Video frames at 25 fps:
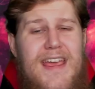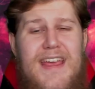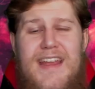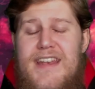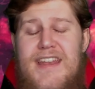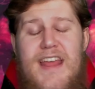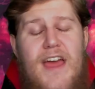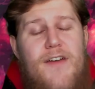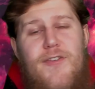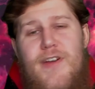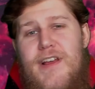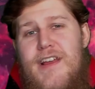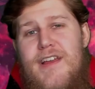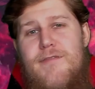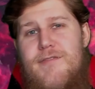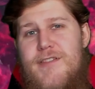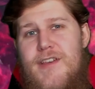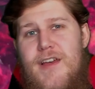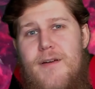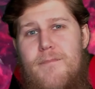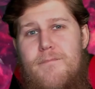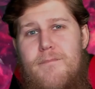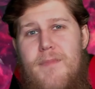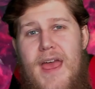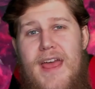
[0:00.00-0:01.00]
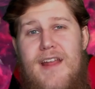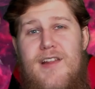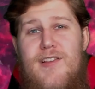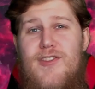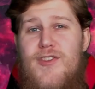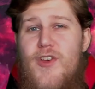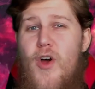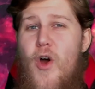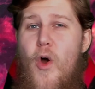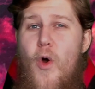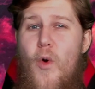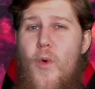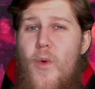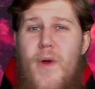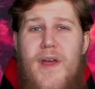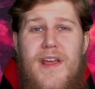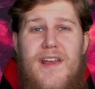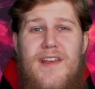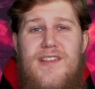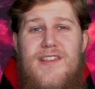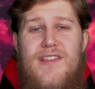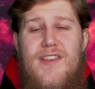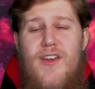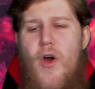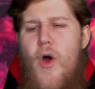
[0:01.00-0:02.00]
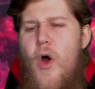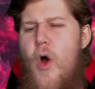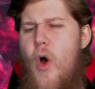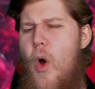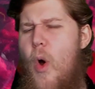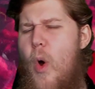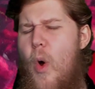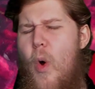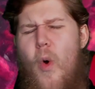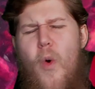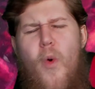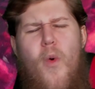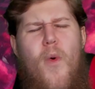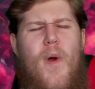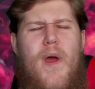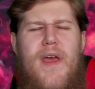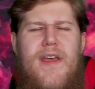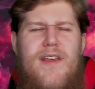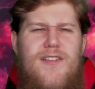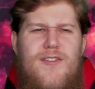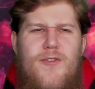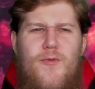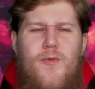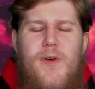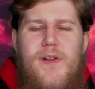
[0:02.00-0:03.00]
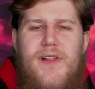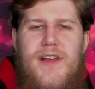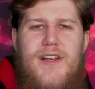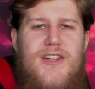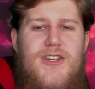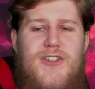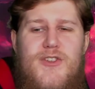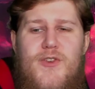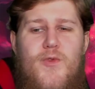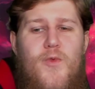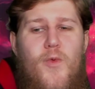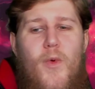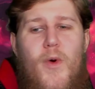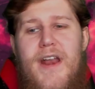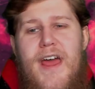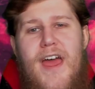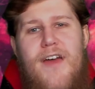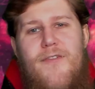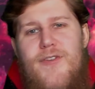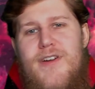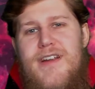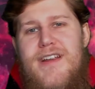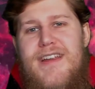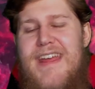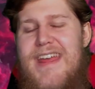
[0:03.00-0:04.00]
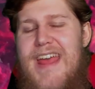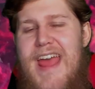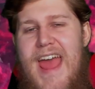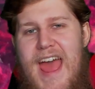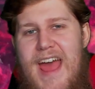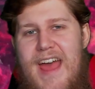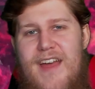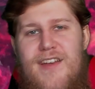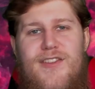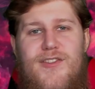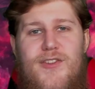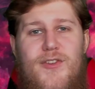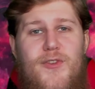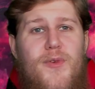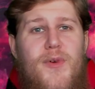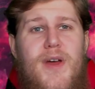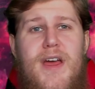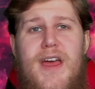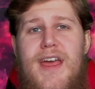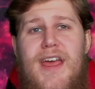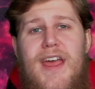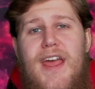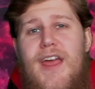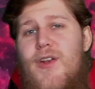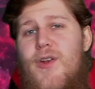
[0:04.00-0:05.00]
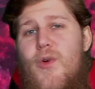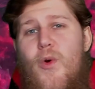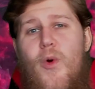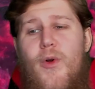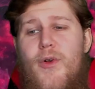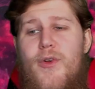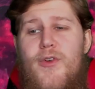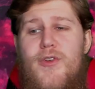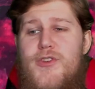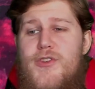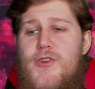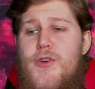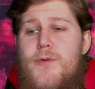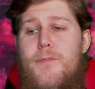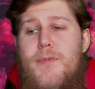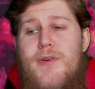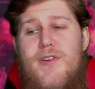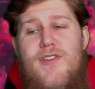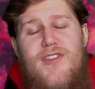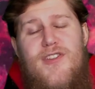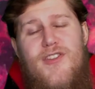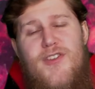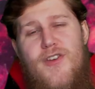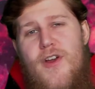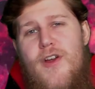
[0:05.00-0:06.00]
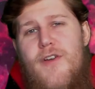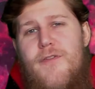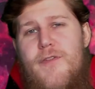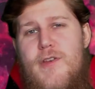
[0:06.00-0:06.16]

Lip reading: never gives up and is always willing to do whatever he has to in order to preserve